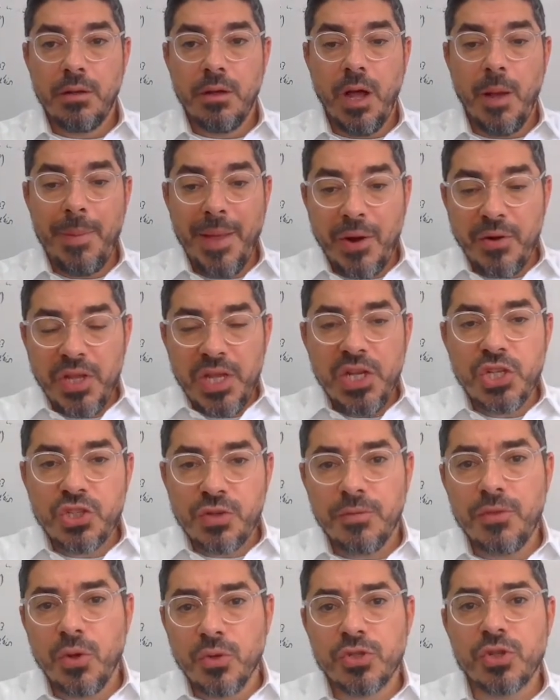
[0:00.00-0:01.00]
about each
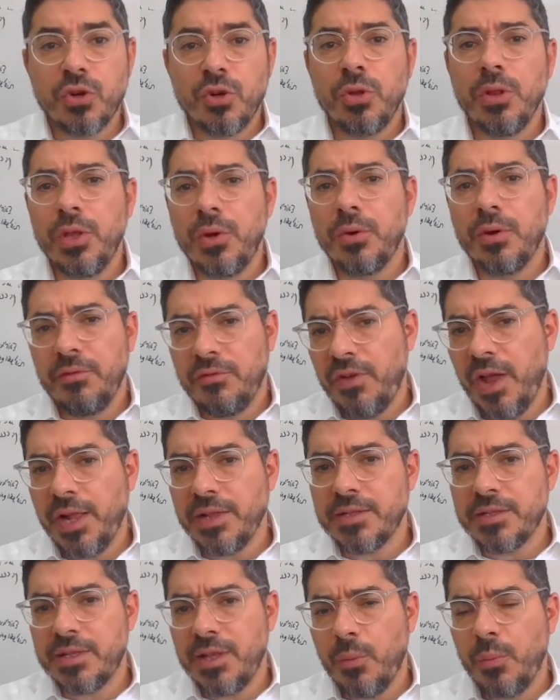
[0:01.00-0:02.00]
of those earlier
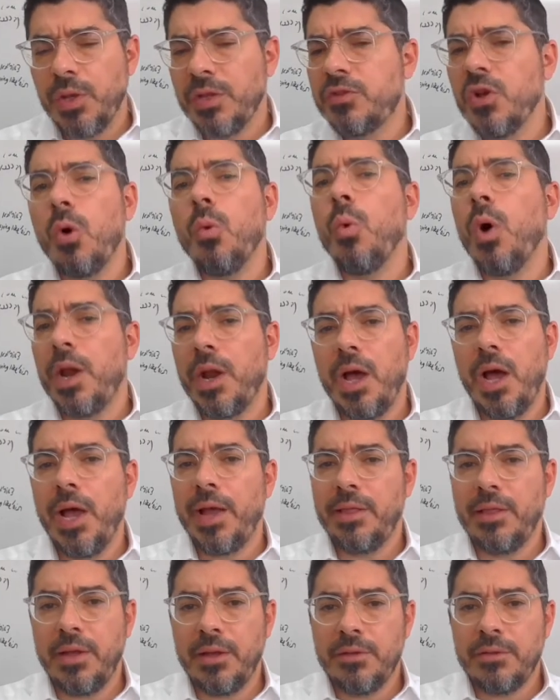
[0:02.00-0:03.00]
events that we don't want to
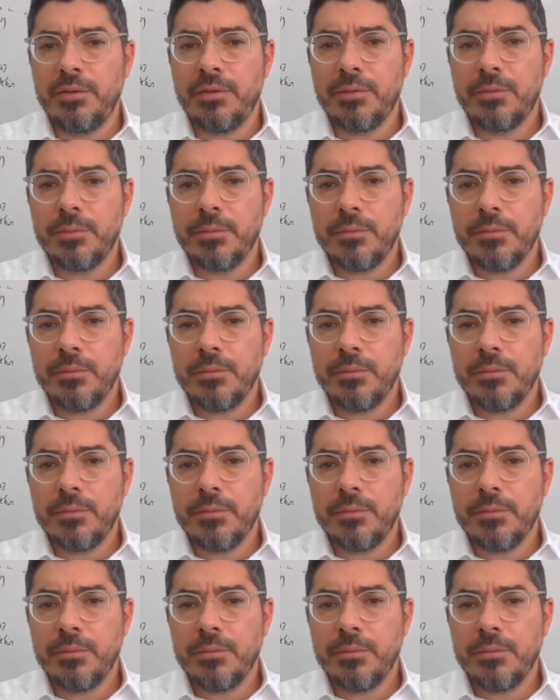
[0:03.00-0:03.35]
highlight.